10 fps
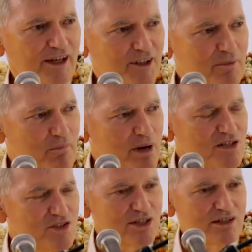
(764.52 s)
And the
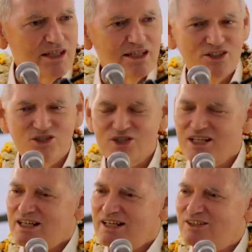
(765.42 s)
amazing thing is,
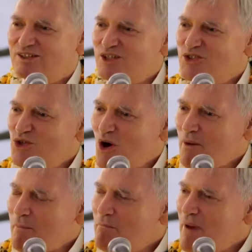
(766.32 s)
it does
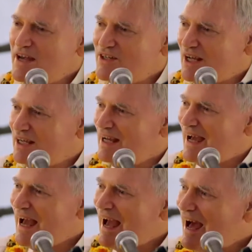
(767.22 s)
not matter
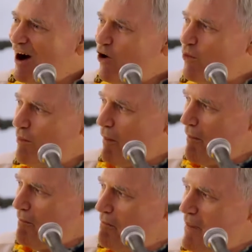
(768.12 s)
how
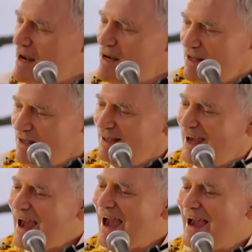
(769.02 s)
many
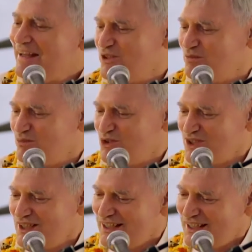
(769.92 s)

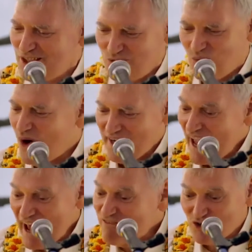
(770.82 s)
atoms, in
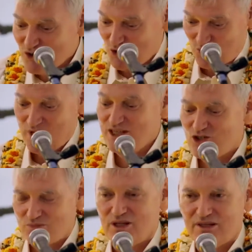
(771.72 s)
whatever
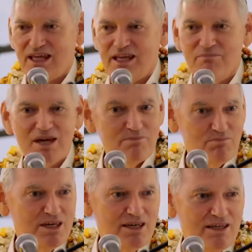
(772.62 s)
arrangement they may
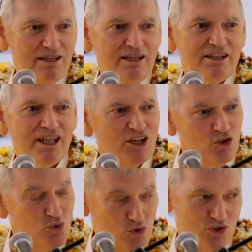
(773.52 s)
be, that
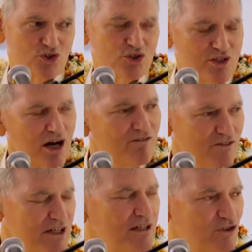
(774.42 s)
you
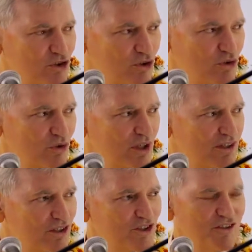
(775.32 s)
stuff into
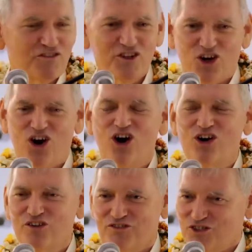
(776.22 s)
the different
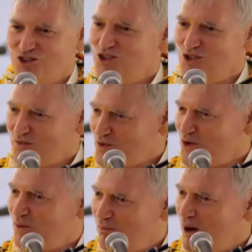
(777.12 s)
orifices of
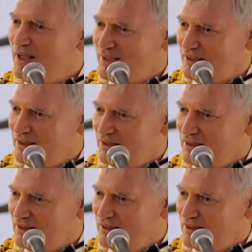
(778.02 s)
your body,